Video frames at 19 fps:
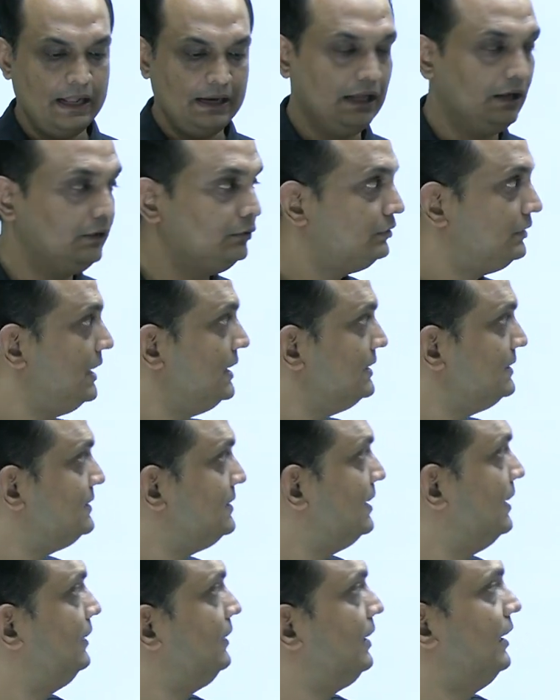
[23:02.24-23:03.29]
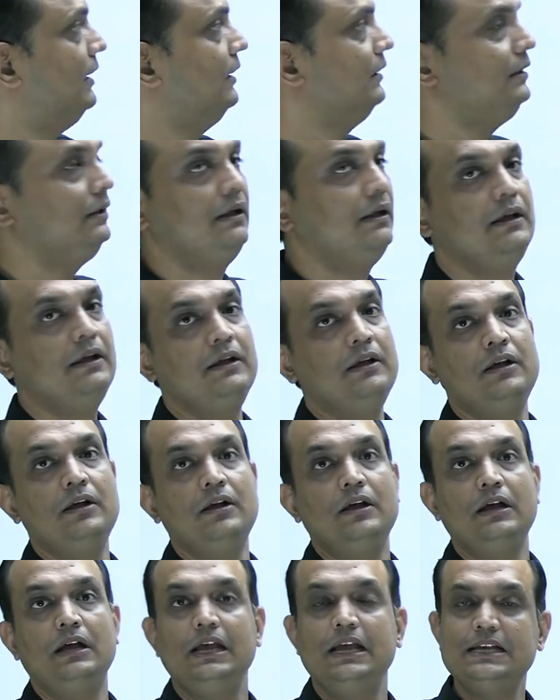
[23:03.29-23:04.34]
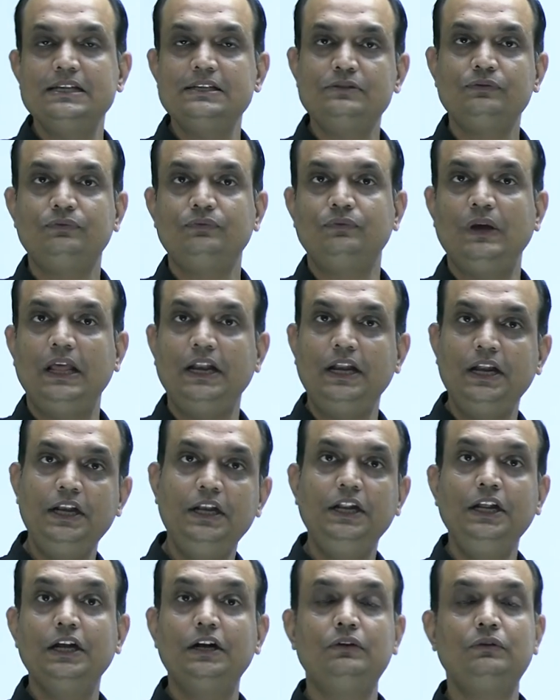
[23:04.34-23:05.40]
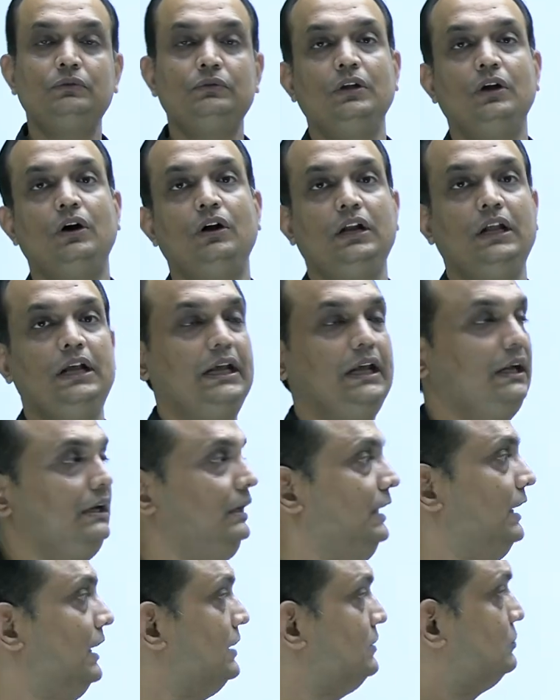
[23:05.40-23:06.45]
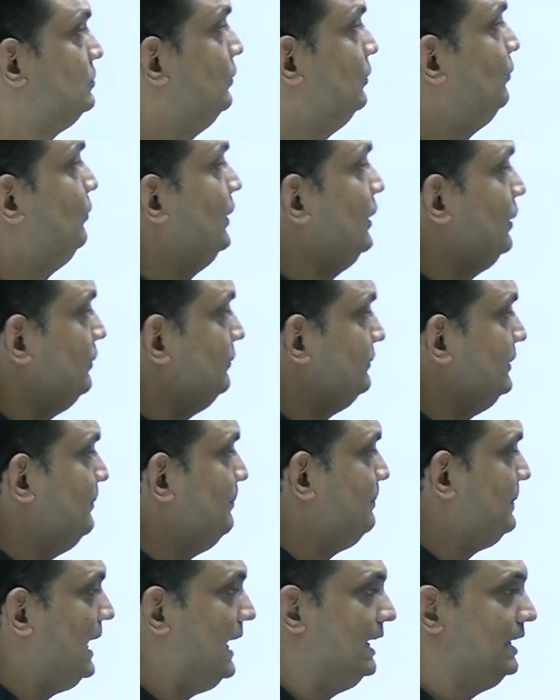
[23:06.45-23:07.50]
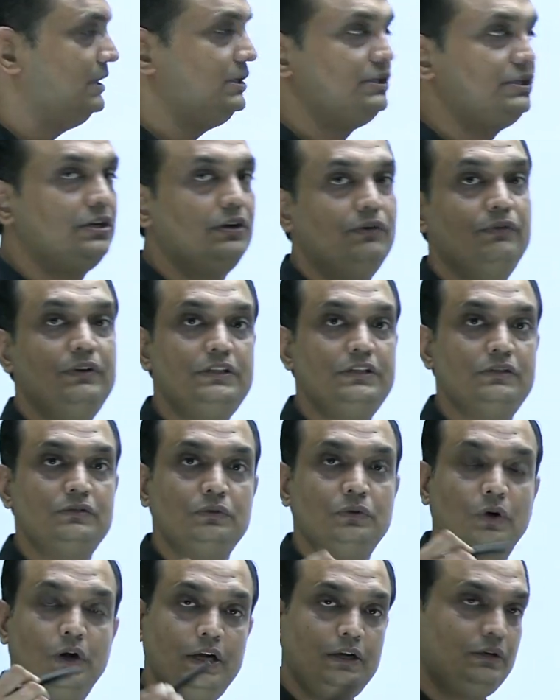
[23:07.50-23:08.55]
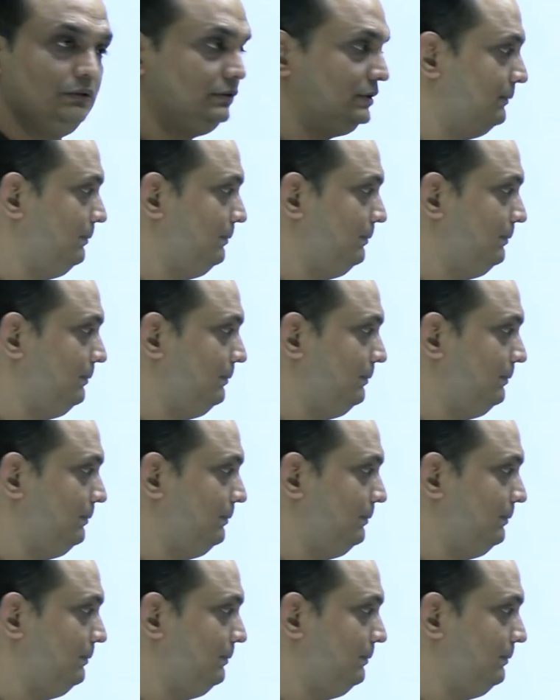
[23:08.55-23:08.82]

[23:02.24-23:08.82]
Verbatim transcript: Now this trunk is very near to the otic ganglia, so one of the branch which is going to